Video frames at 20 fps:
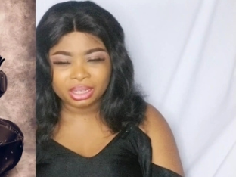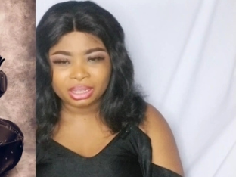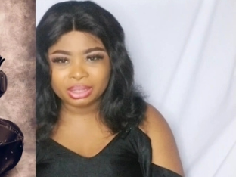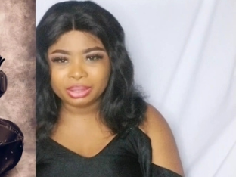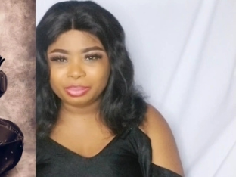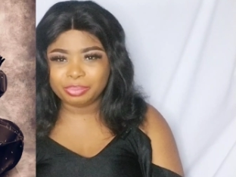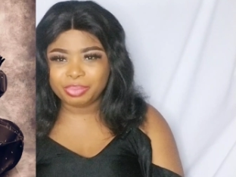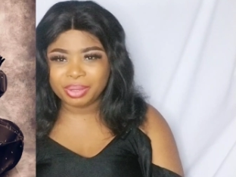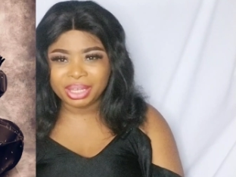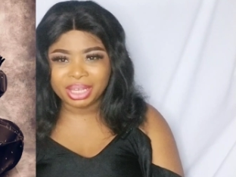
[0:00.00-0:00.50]

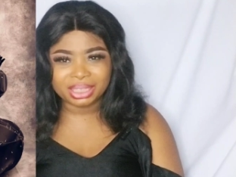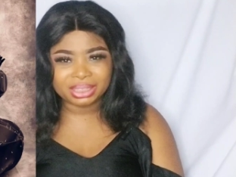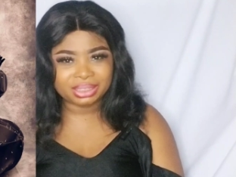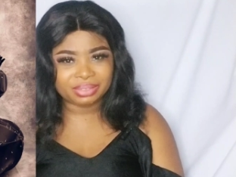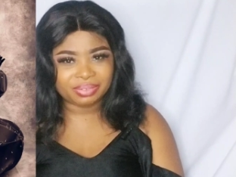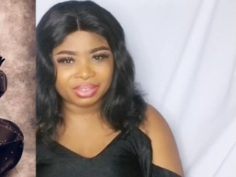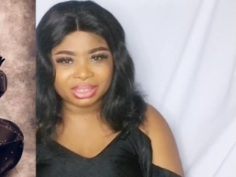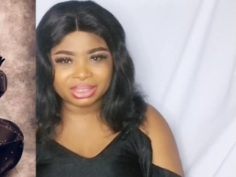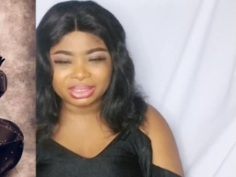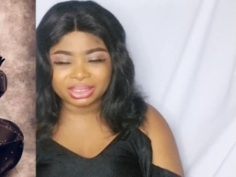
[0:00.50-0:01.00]
The biggest
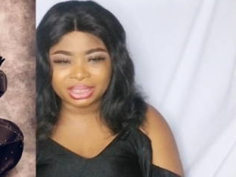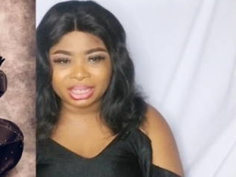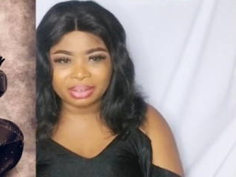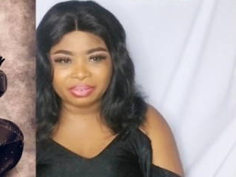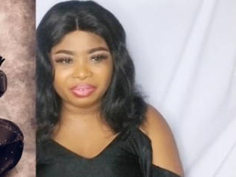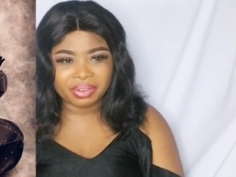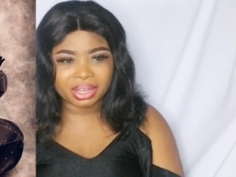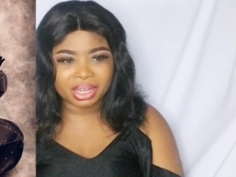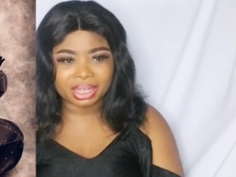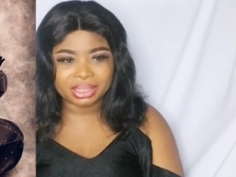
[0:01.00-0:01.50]
event in
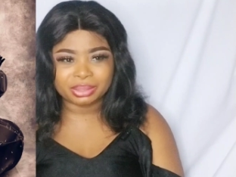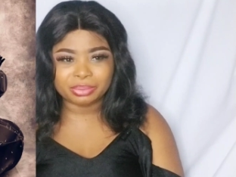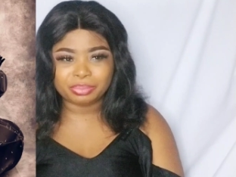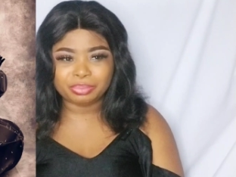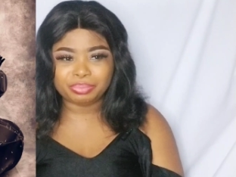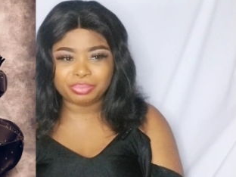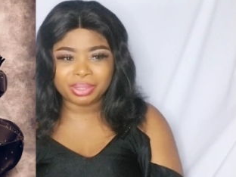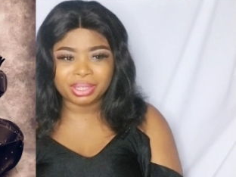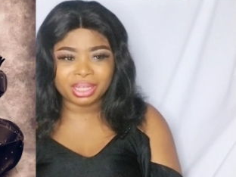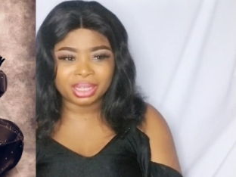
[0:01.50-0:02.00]
Africa, the
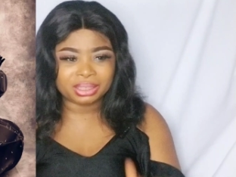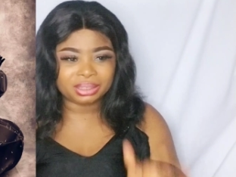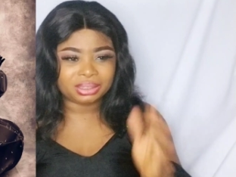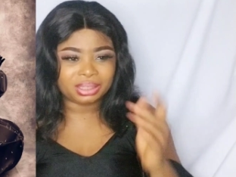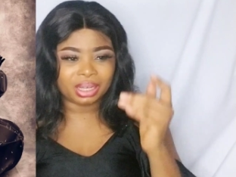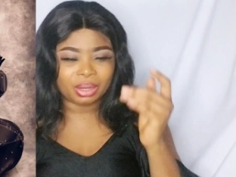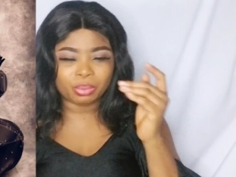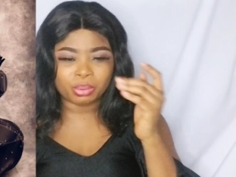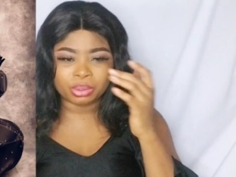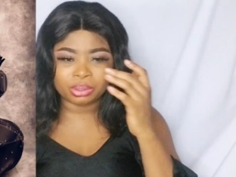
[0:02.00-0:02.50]
biggest
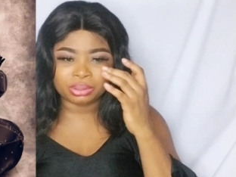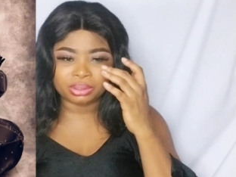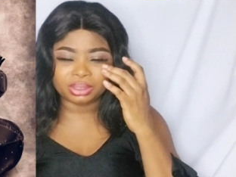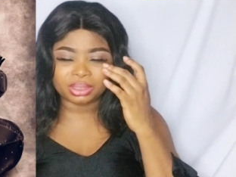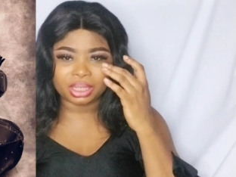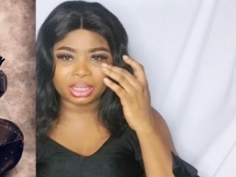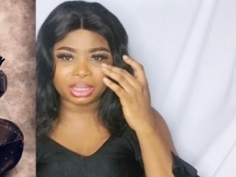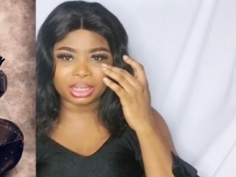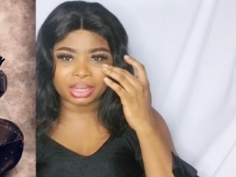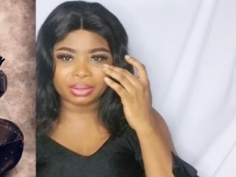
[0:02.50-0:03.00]

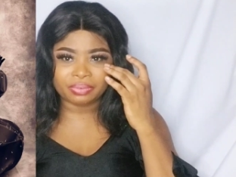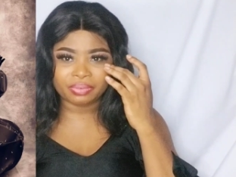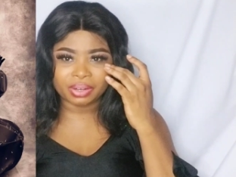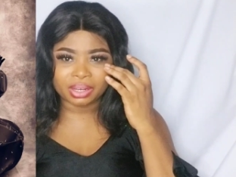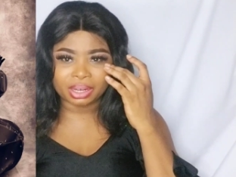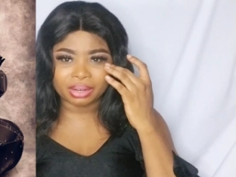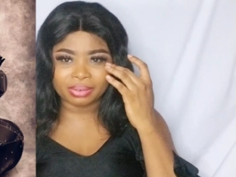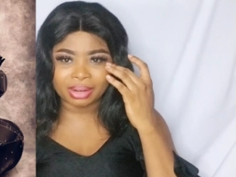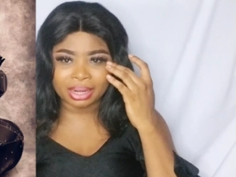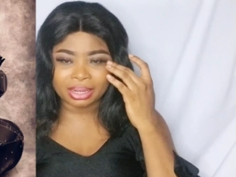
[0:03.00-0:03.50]
awards in
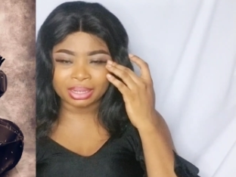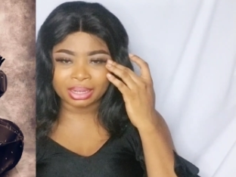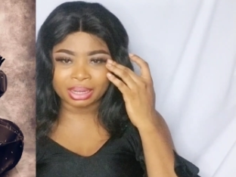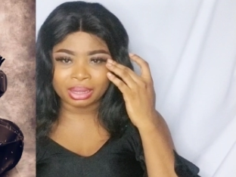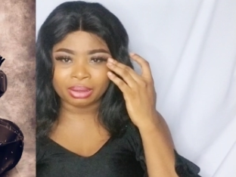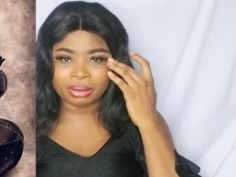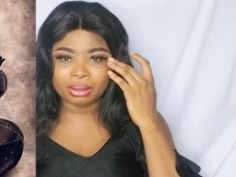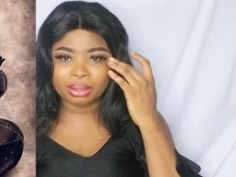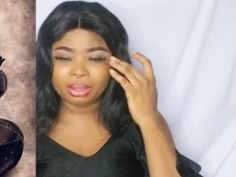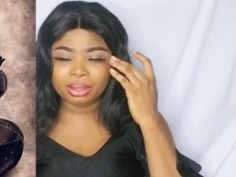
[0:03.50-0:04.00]
Africa right
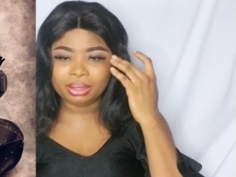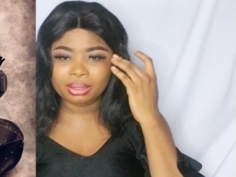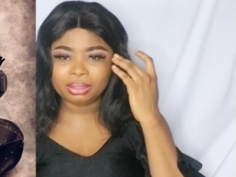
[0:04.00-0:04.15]
now.